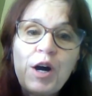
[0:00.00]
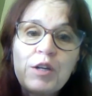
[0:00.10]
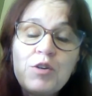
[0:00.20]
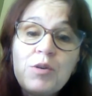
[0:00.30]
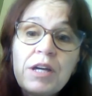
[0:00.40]

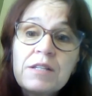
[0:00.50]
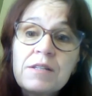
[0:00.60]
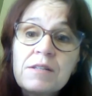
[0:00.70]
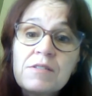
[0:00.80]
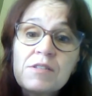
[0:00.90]
you
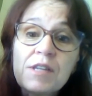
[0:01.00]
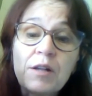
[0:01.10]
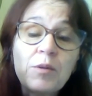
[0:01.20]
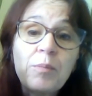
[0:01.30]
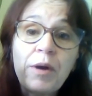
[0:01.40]
can
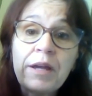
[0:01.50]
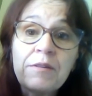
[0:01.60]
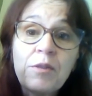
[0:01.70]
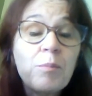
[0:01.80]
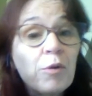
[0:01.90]
celebrate
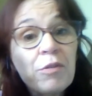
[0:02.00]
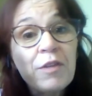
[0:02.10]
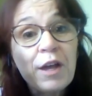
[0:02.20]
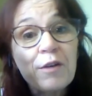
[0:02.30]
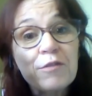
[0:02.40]
the
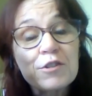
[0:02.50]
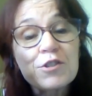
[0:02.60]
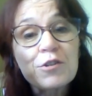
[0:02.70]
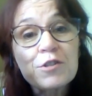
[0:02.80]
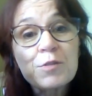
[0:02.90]
birthday of the
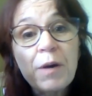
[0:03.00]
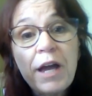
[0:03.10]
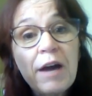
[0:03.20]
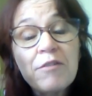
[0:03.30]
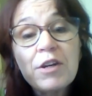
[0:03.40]
church by
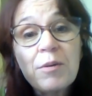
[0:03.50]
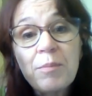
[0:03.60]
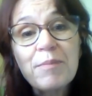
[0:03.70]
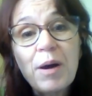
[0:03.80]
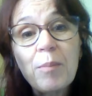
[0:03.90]
having a
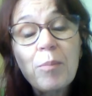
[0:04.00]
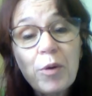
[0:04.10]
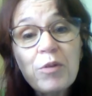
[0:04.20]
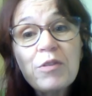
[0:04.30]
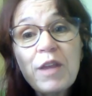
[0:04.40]

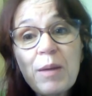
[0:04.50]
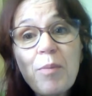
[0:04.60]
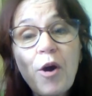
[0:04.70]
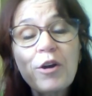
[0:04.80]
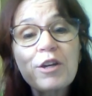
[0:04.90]
birthday
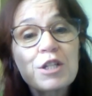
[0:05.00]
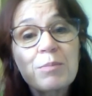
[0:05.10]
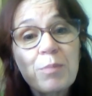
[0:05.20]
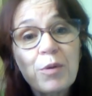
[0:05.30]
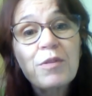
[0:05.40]
party
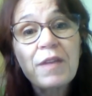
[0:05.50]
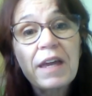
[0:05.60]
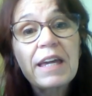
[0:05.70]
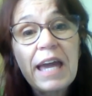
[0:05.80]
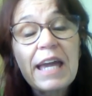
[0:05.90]
and
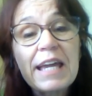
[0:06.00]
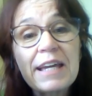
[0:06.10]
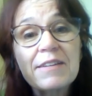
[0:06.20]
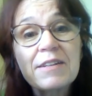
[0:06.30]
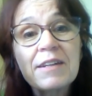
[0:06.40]
birthday cake.
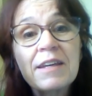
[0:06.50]
And